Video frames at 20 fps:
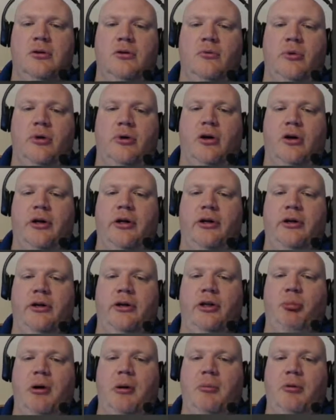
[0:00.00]
We are hearing the
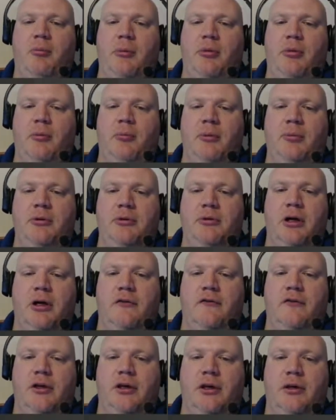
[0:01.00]
bubble, bubble, bubble
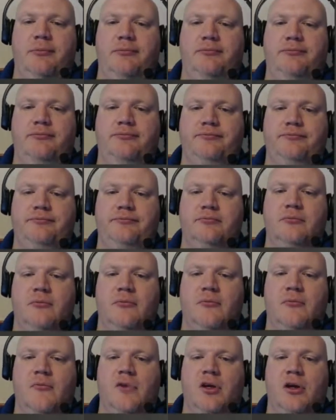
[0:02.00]
of
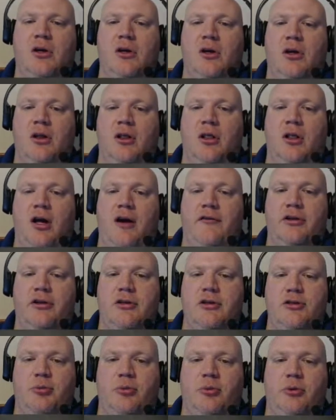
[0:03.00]
lava at
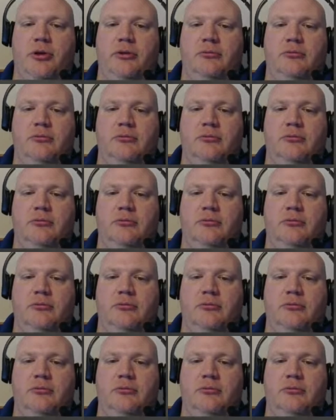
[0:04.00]
this point.